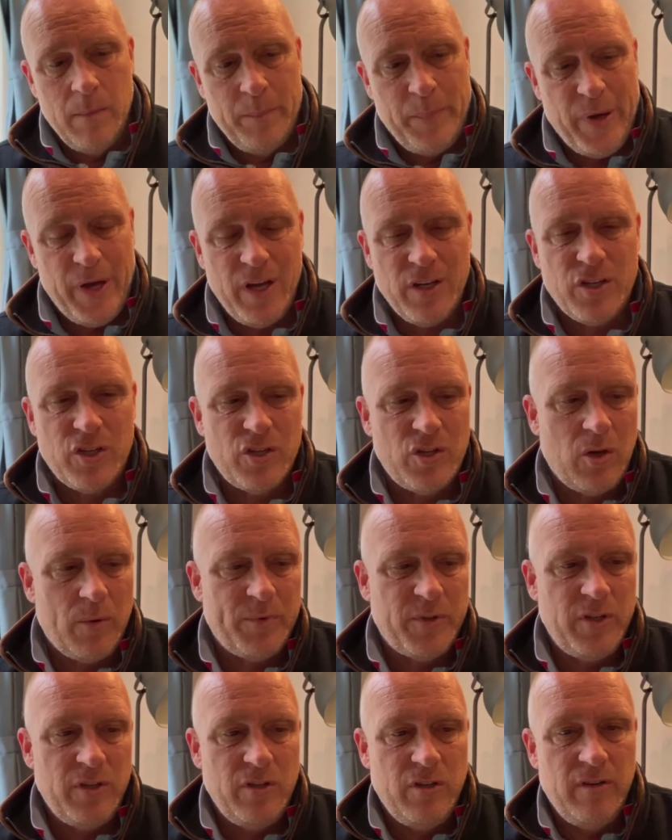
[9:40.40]
purchase
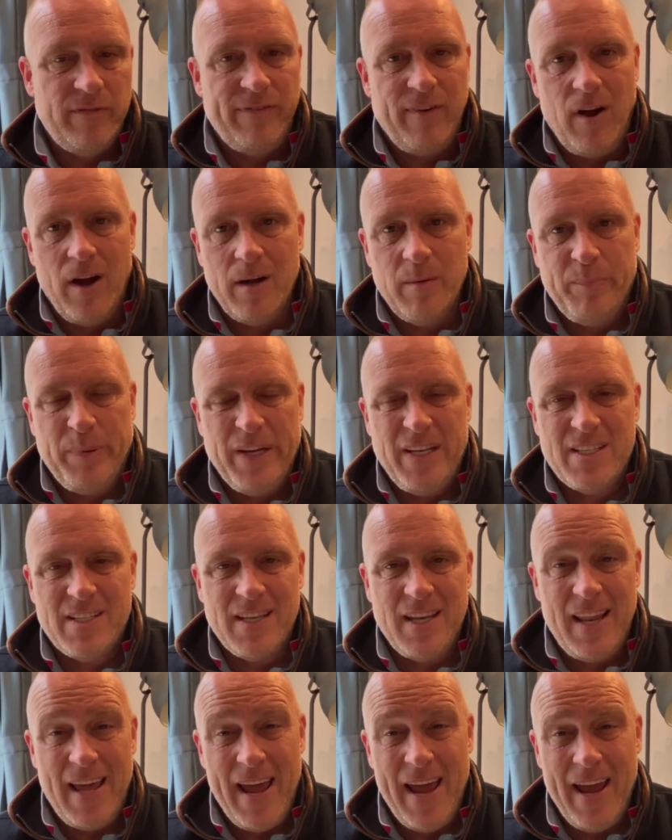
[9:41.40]
options, you find a piece
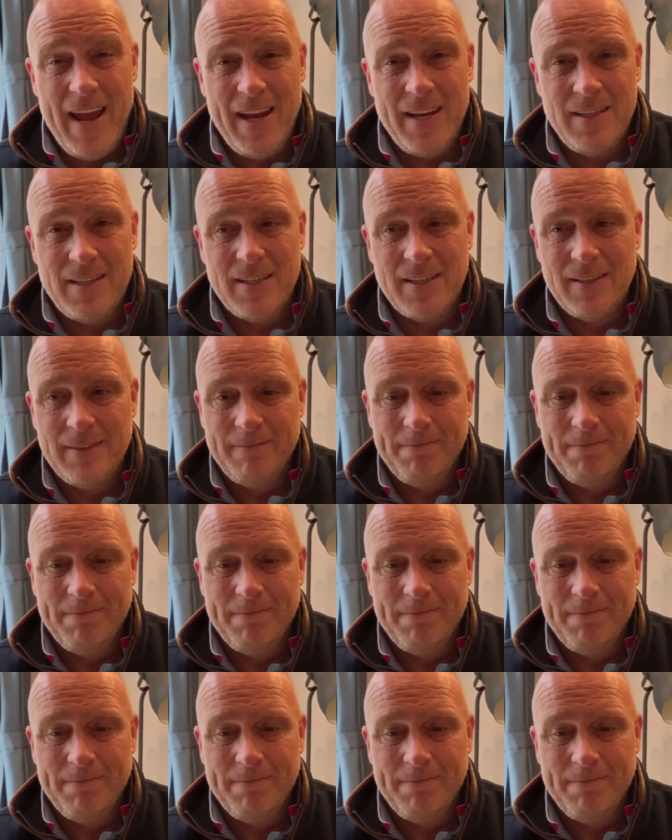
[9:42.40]
of land,